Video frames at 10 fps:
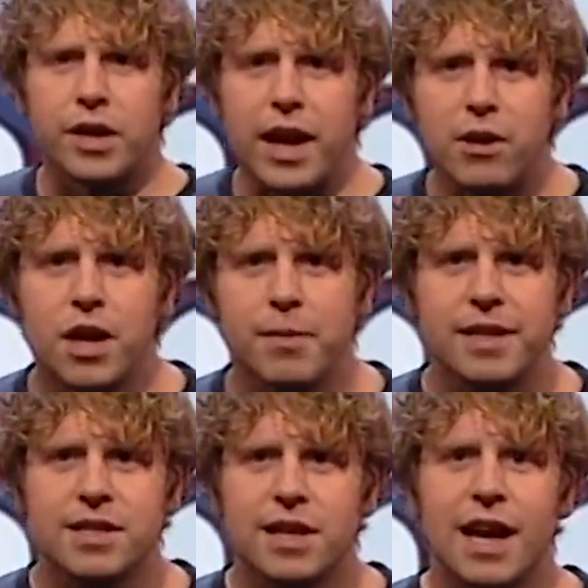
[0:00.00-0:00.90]
are now coming
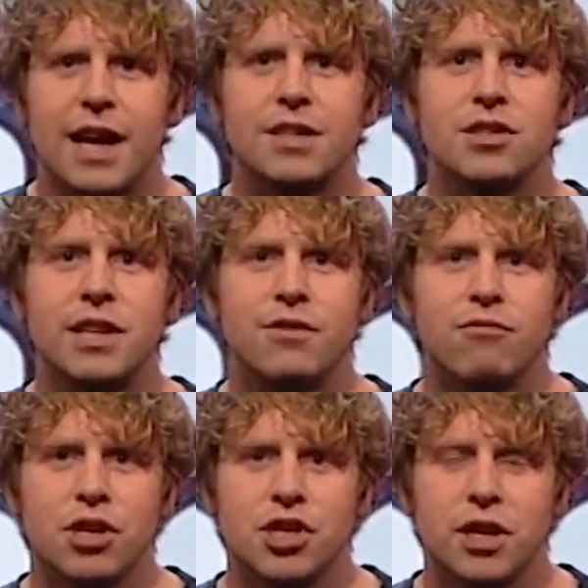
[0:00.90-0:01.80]
into land in
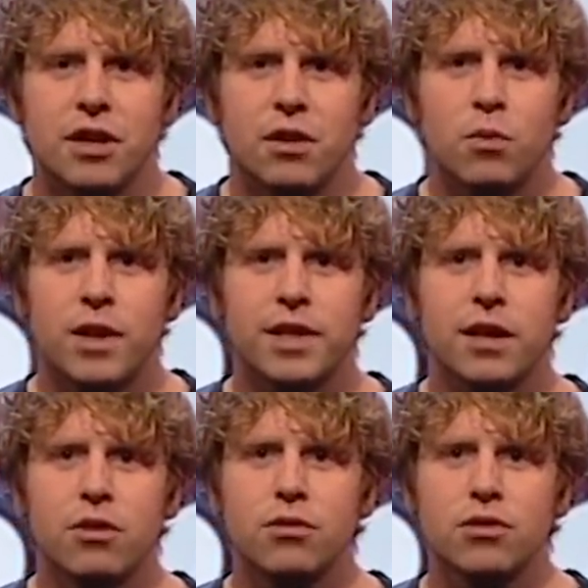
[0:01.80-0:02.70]
Russia, where the
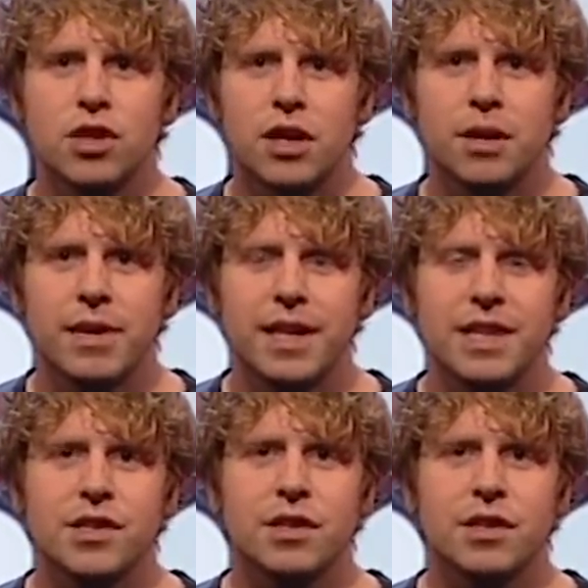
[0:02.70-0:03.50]
local time is